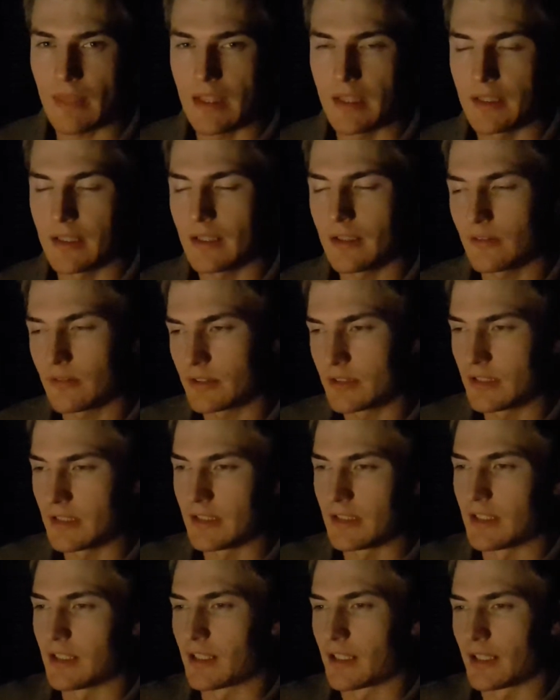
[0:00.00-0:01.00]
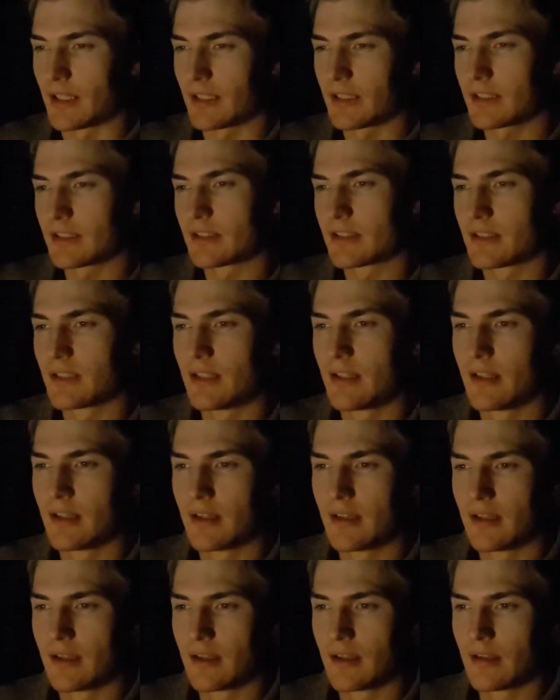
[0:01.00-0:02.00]
in our senior class,
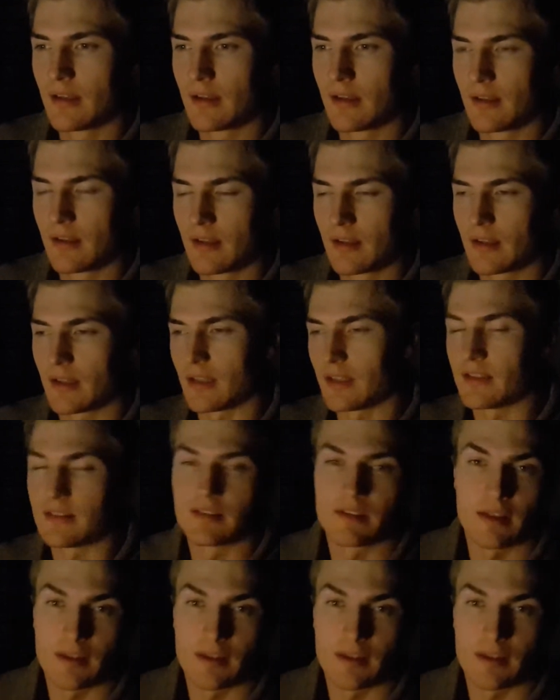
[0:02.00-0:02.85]
and